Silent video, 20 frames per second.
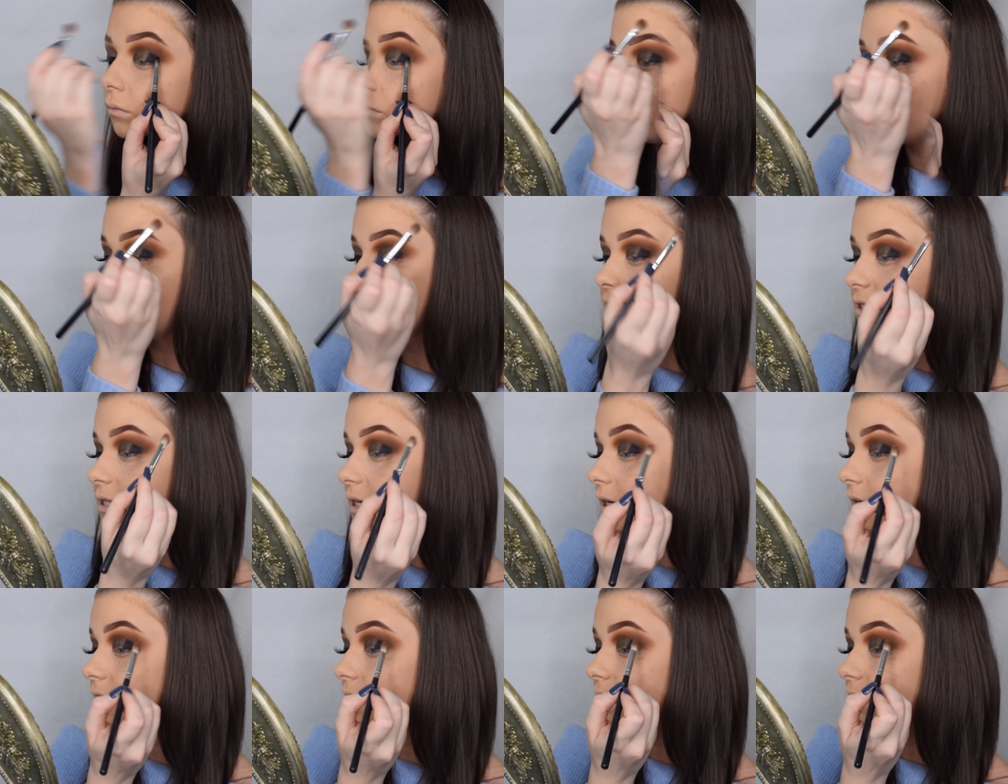Then
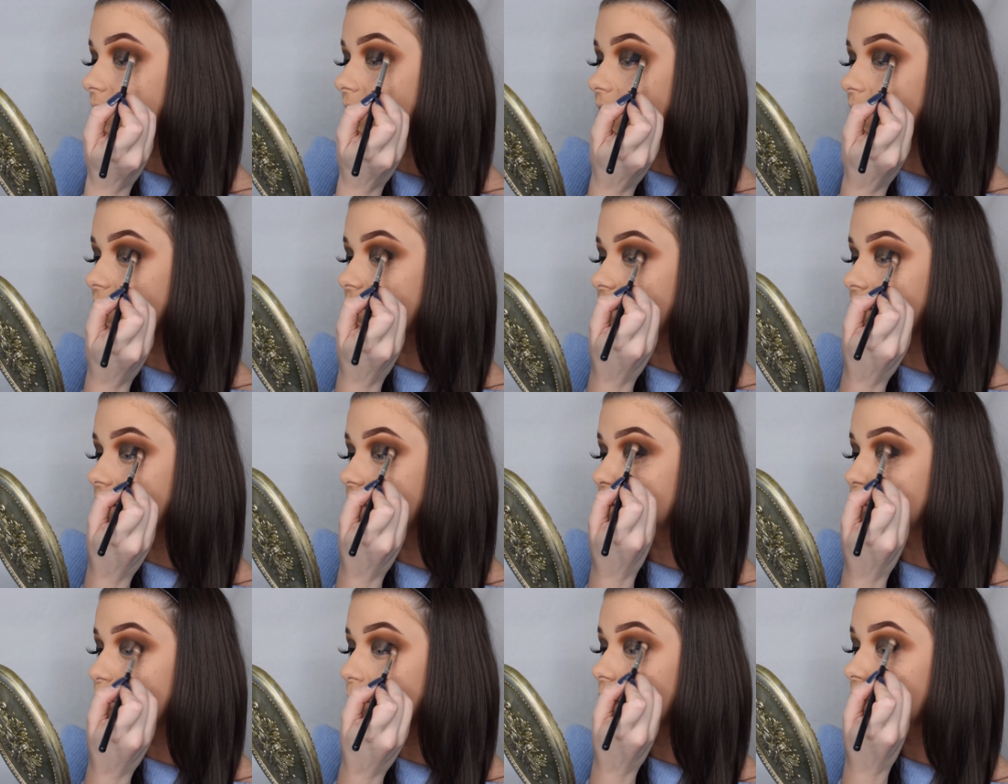taking the
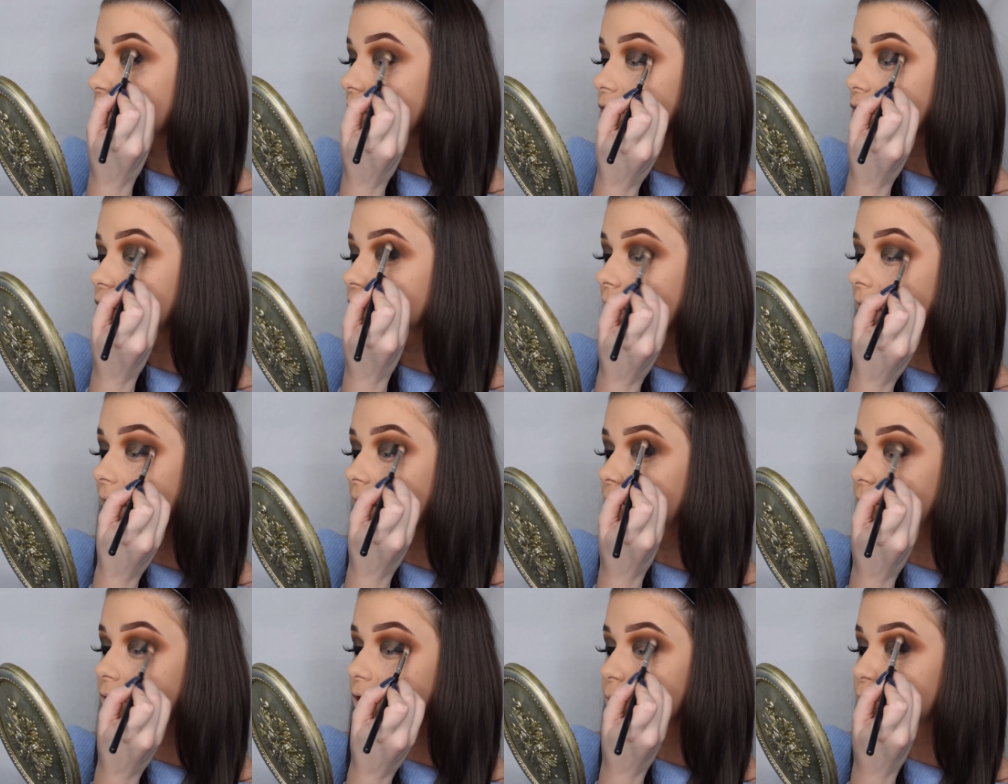crease brush
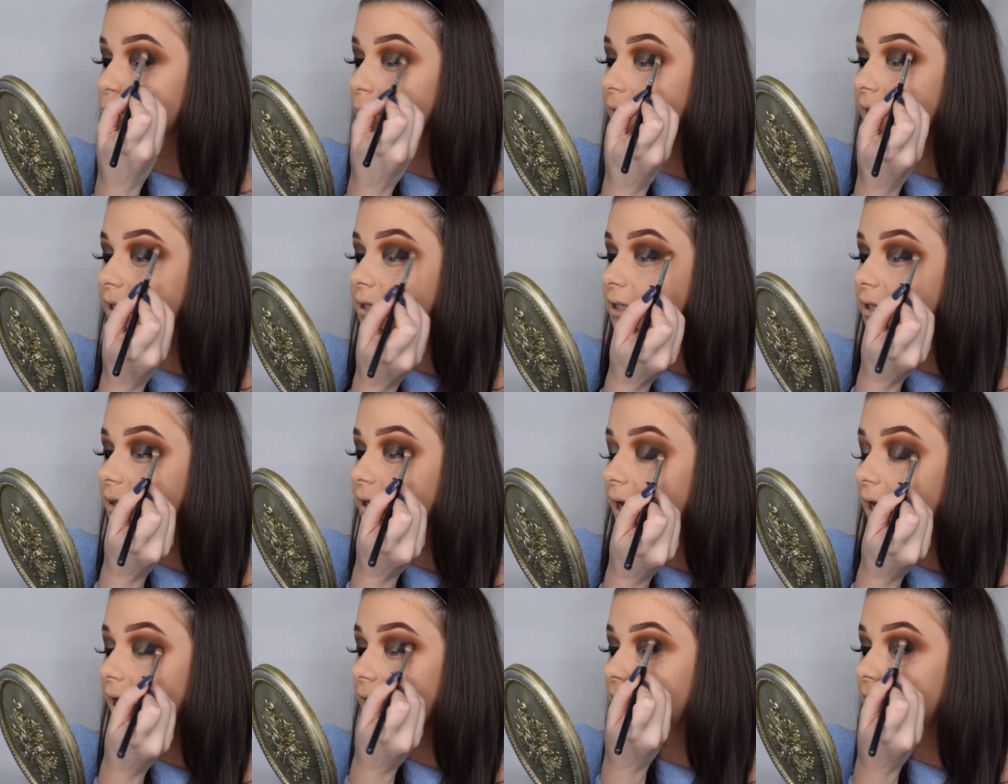and I'm just blending
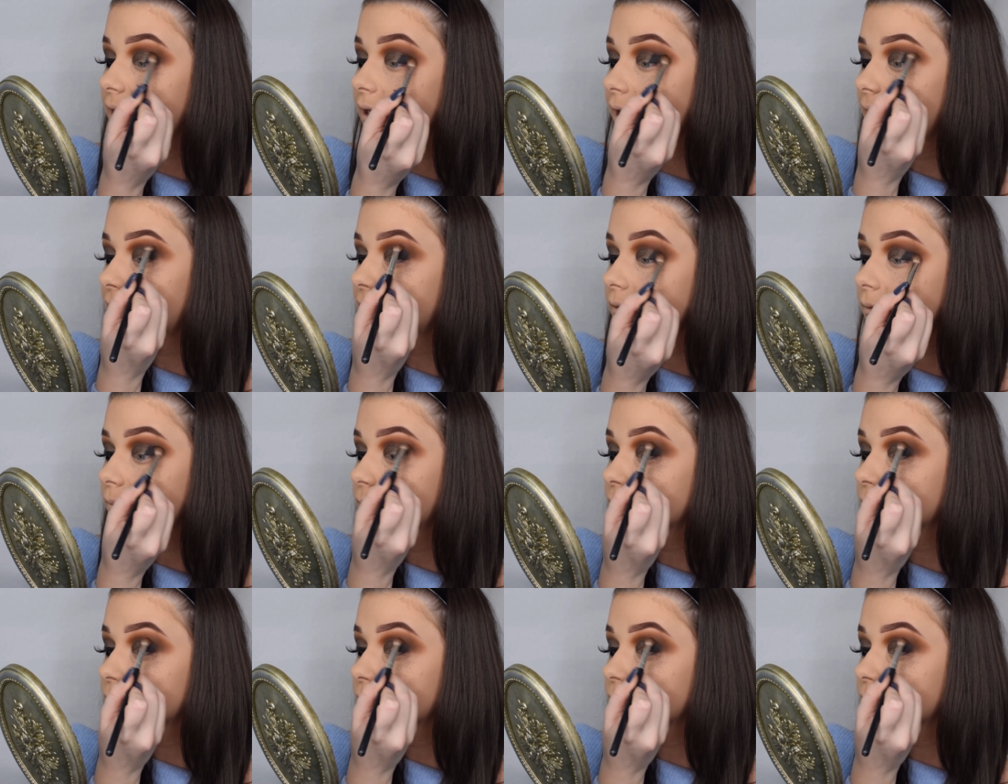that in again.